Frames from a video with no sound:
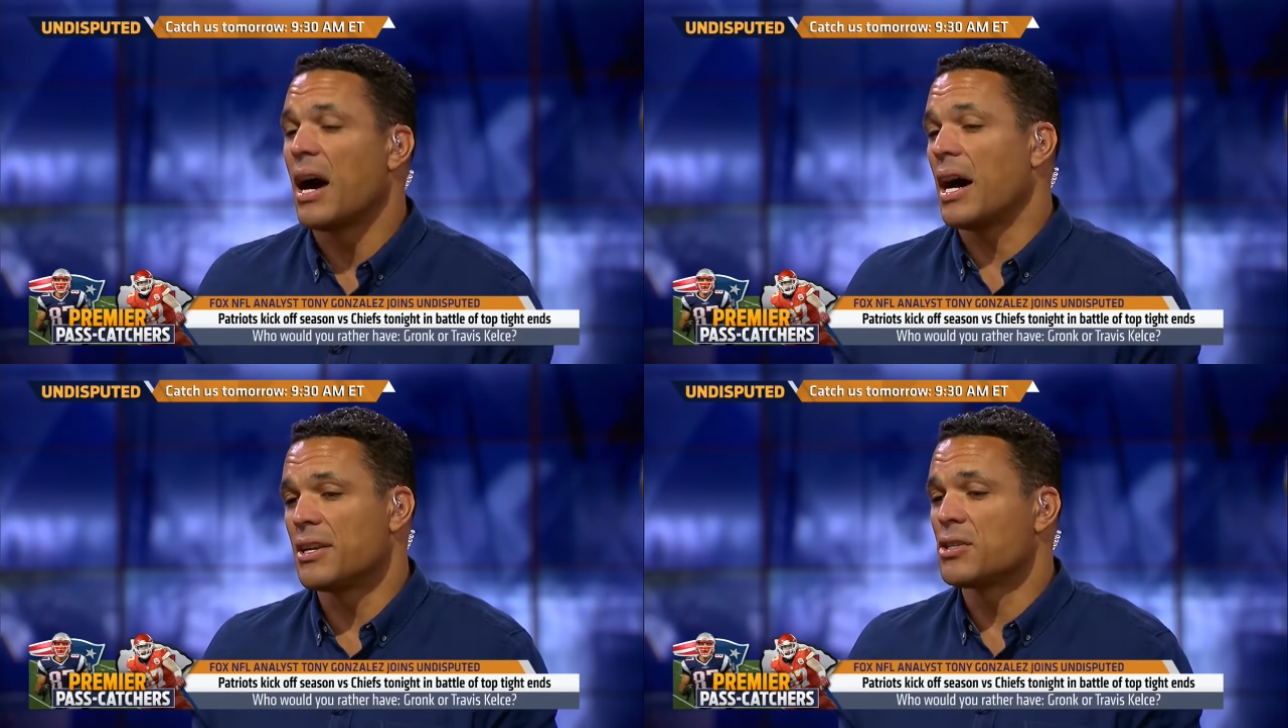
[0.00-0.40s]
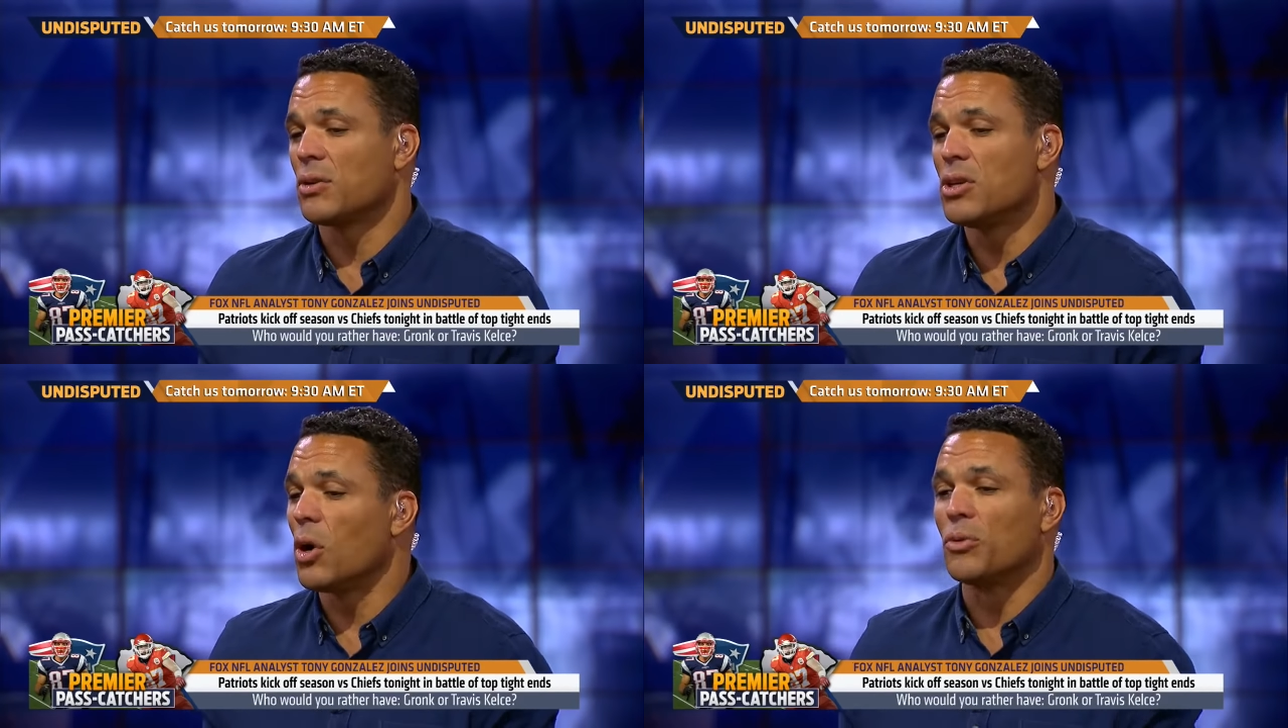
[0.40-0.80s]
I just
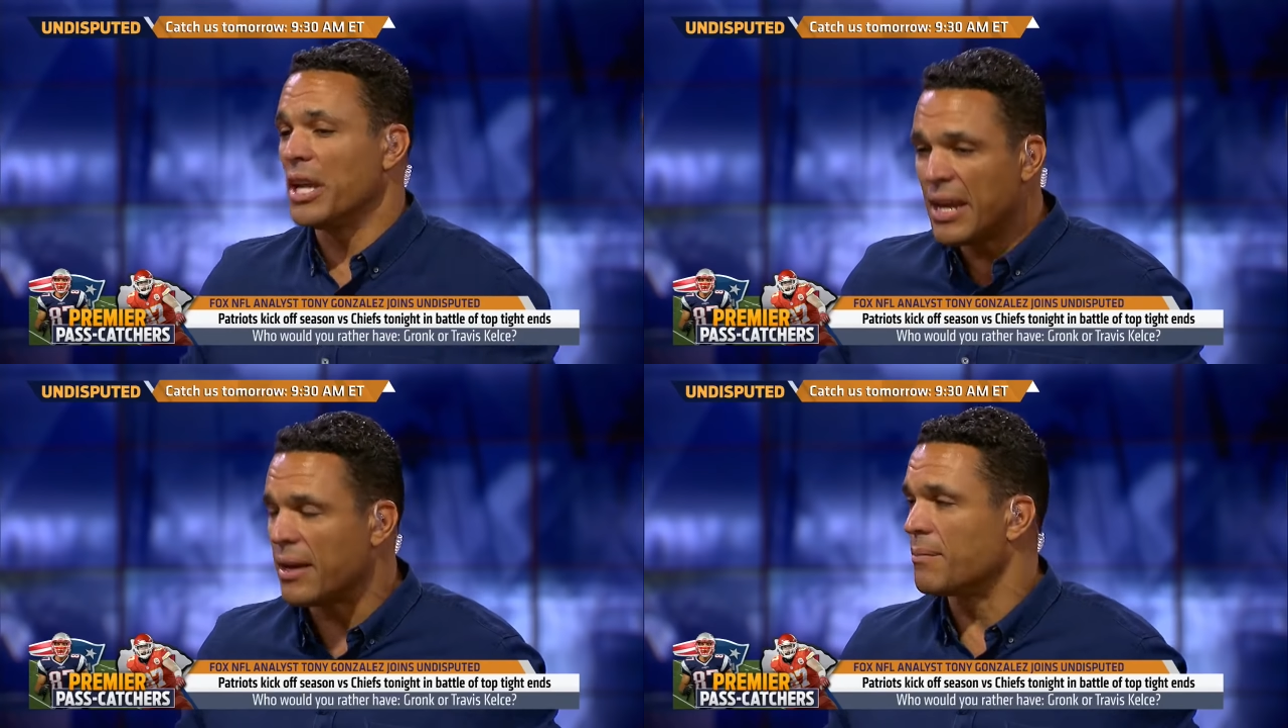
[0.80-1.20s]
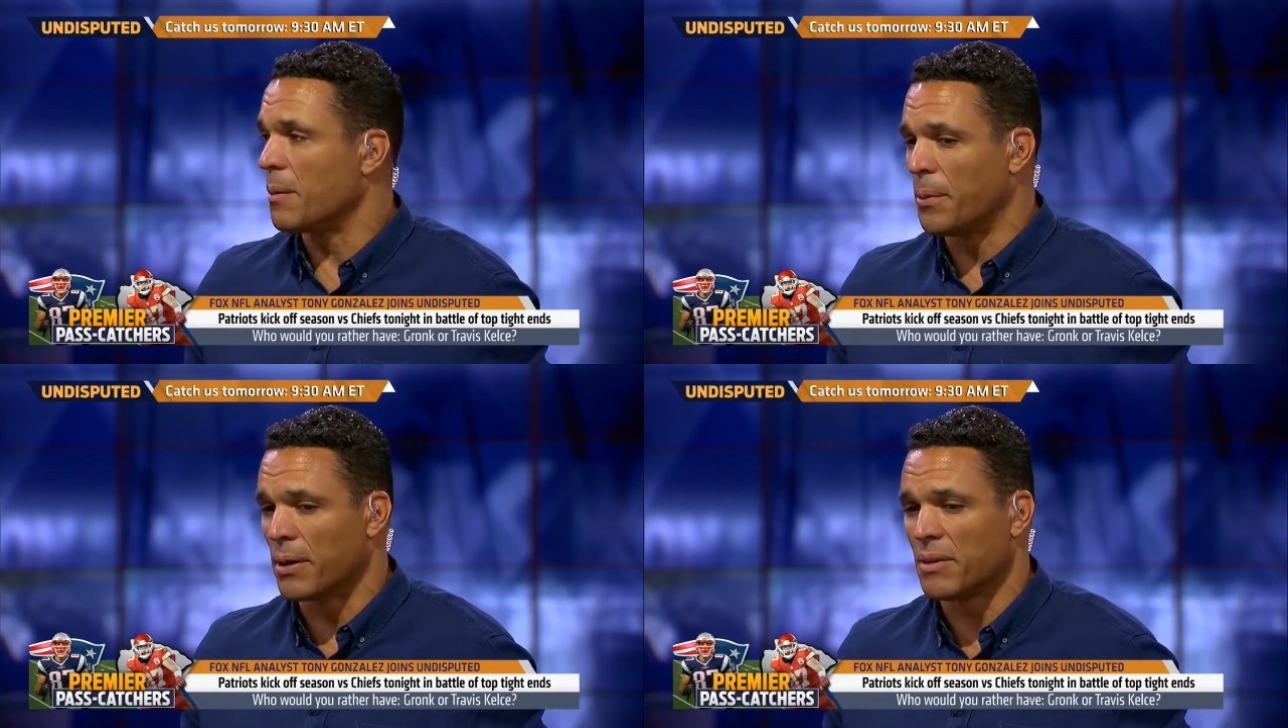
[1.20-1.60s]
you don't need him to
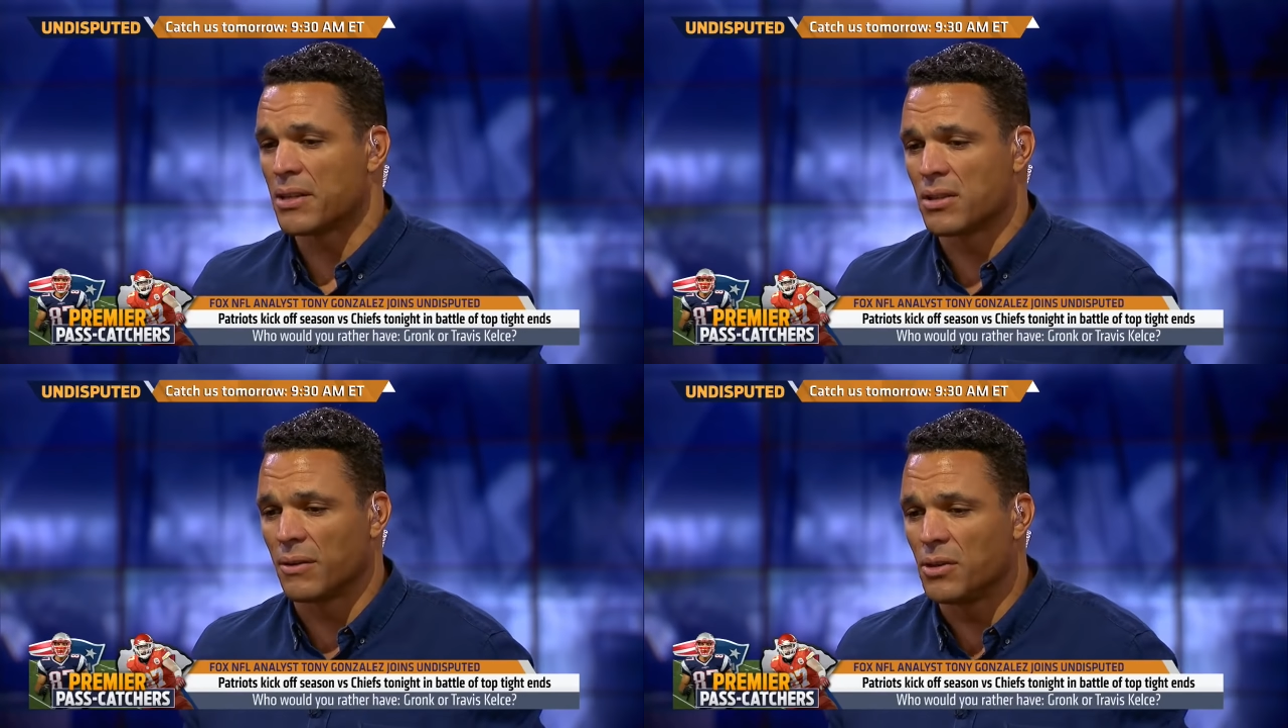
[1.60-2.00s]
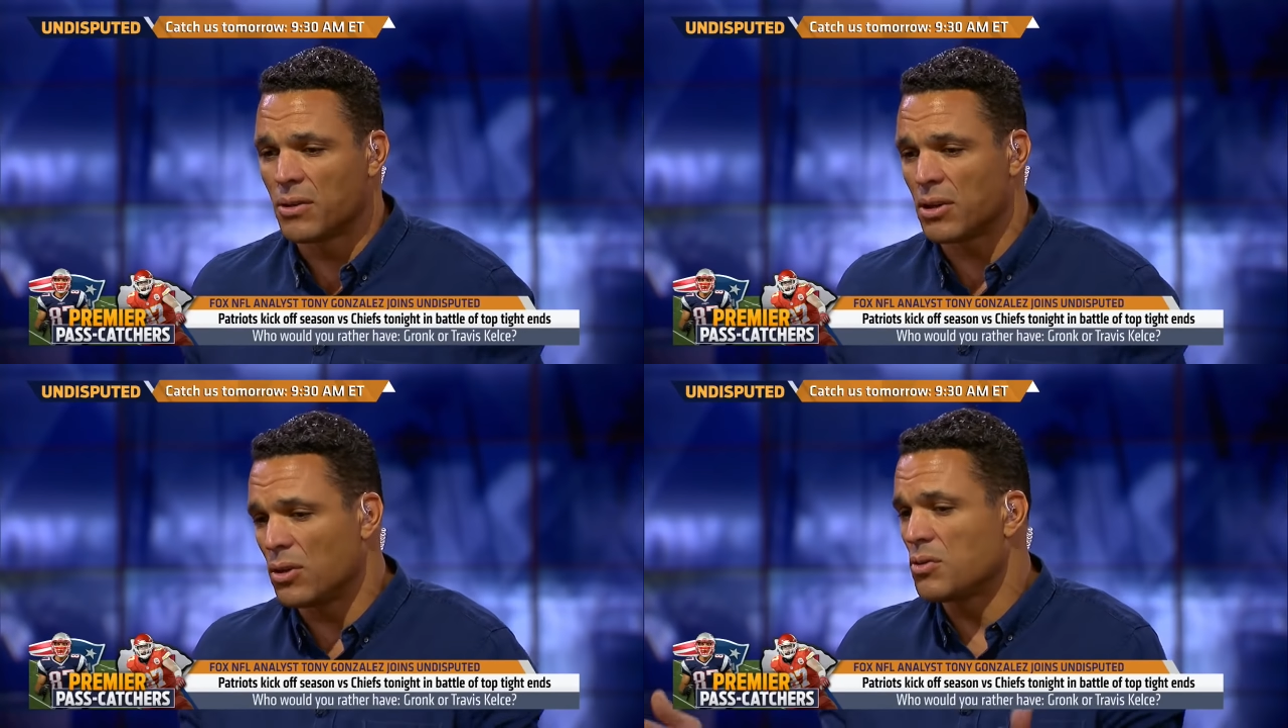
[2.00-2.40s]
put up that stuff. You
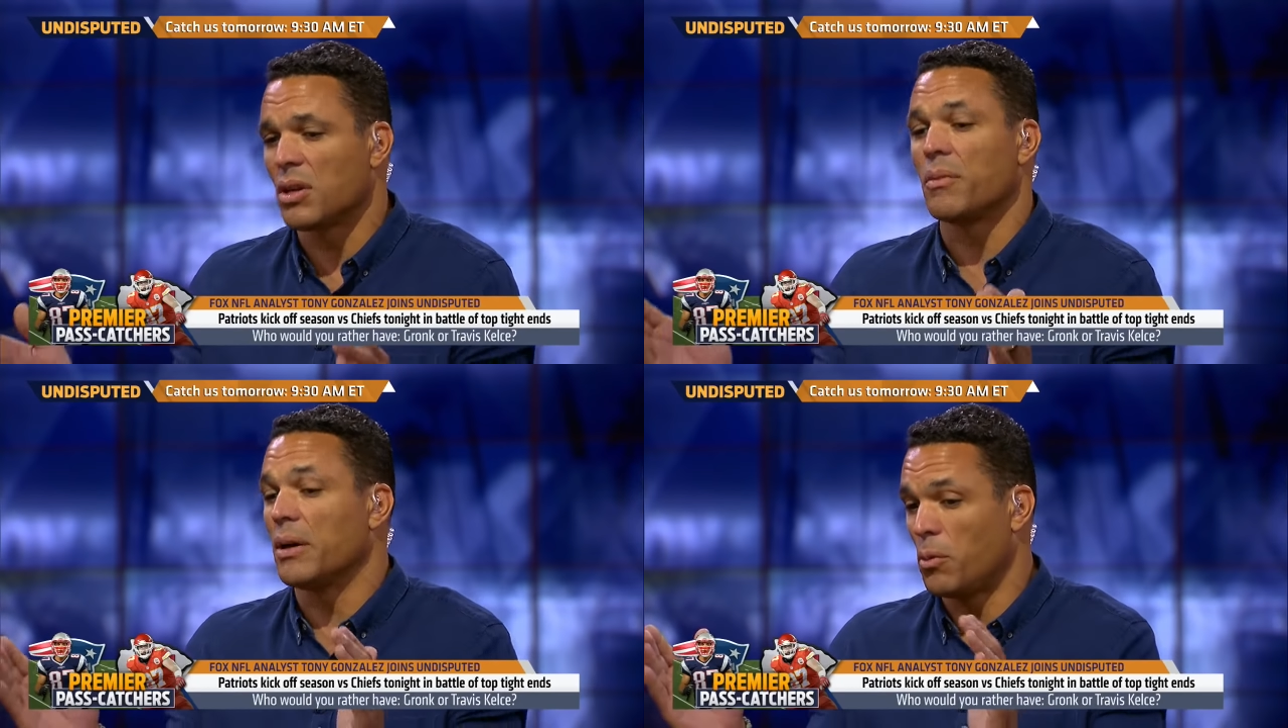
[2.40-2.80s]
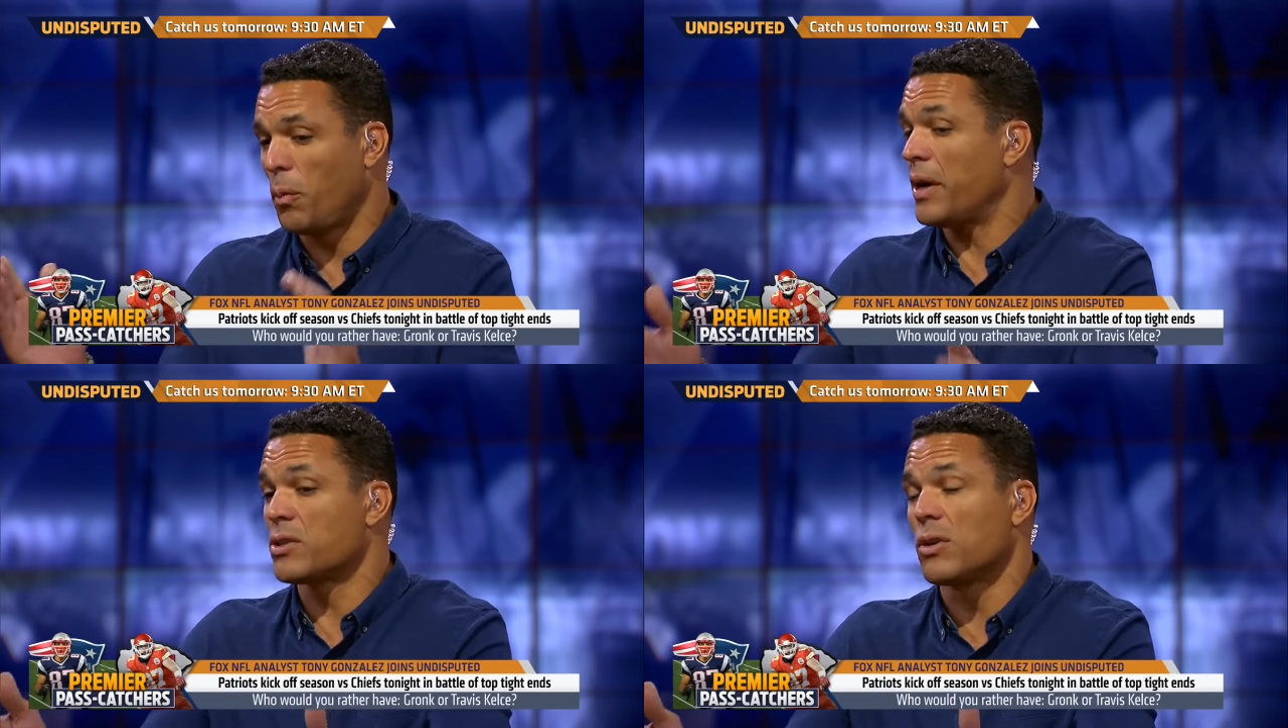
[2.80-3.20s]
can use him. Uh, he'll
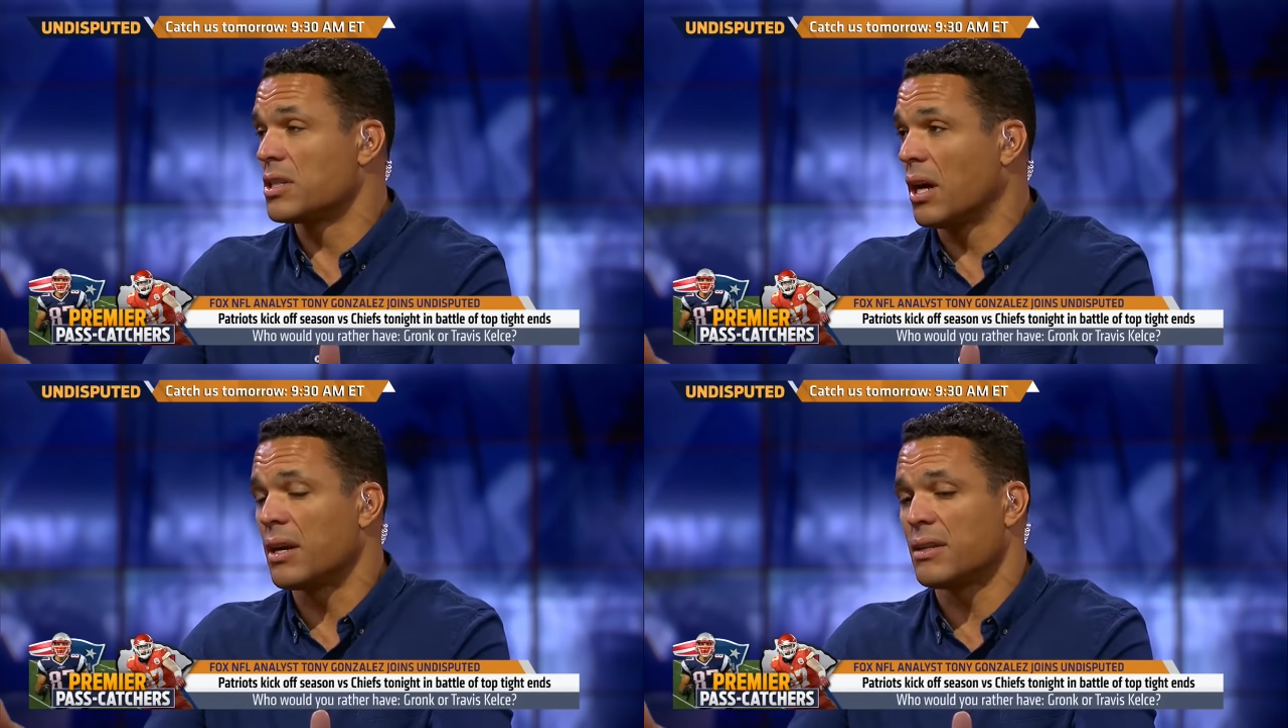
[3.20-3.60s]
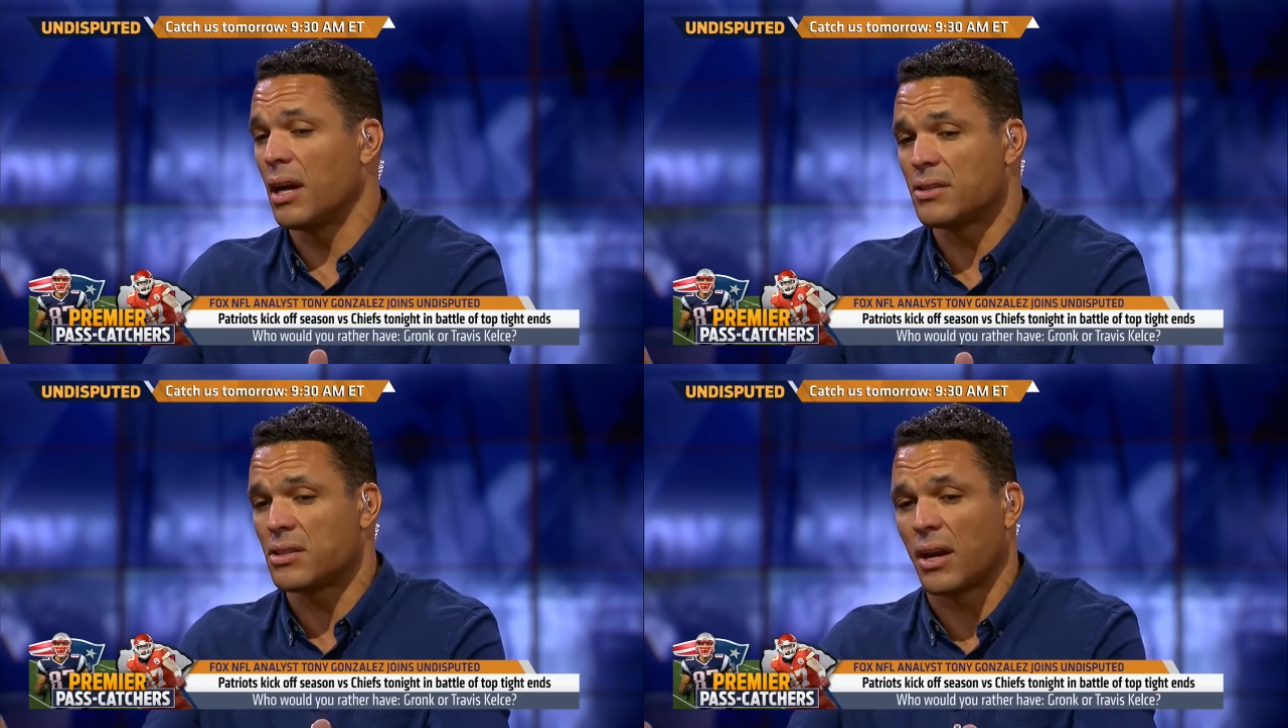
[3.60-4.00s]
probably score a ton of
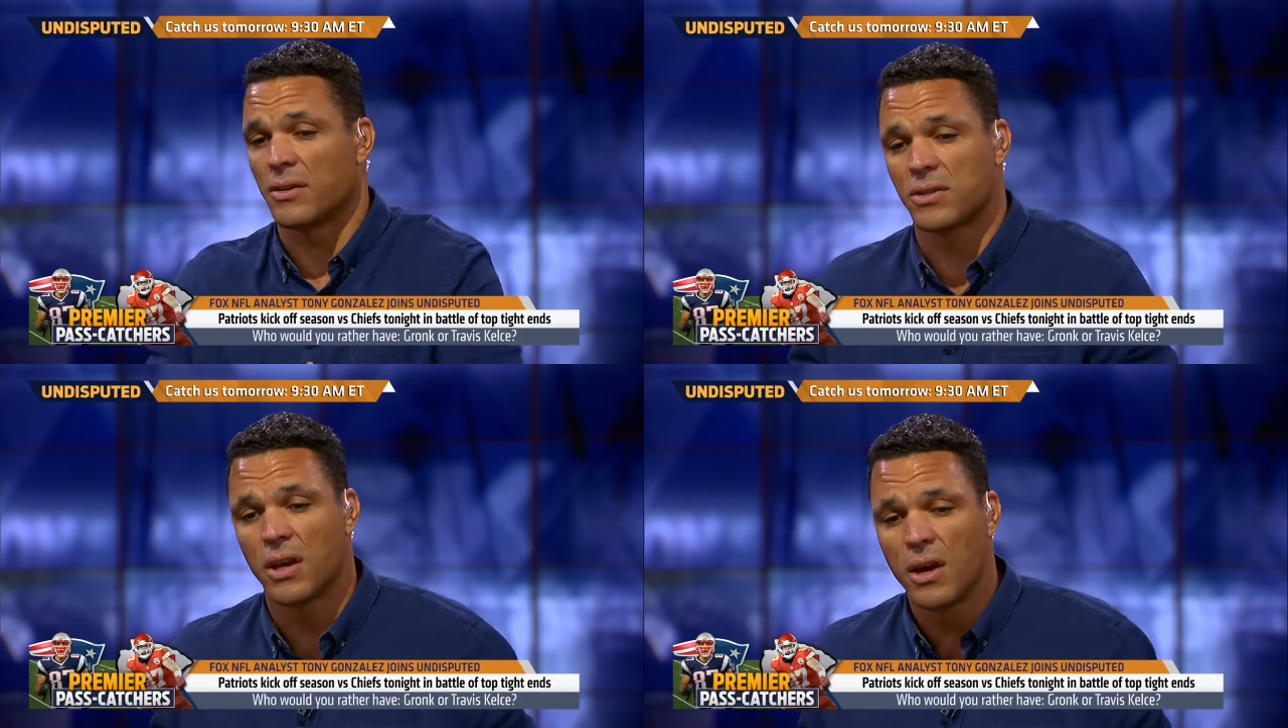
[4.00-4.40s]
touchdowns.